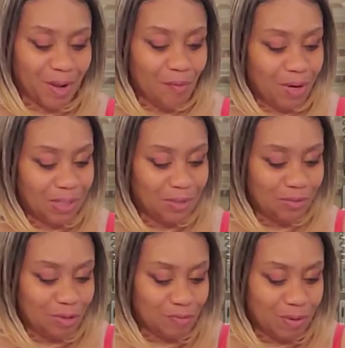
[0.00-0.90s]
1,
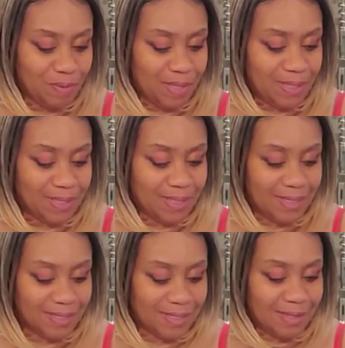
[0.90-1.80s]
2, 3, peasy
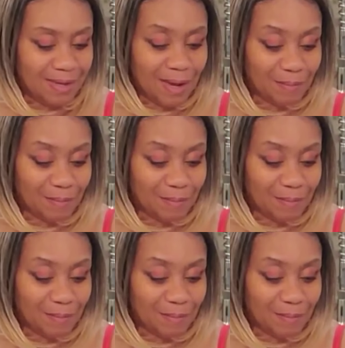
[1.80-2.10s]
easy.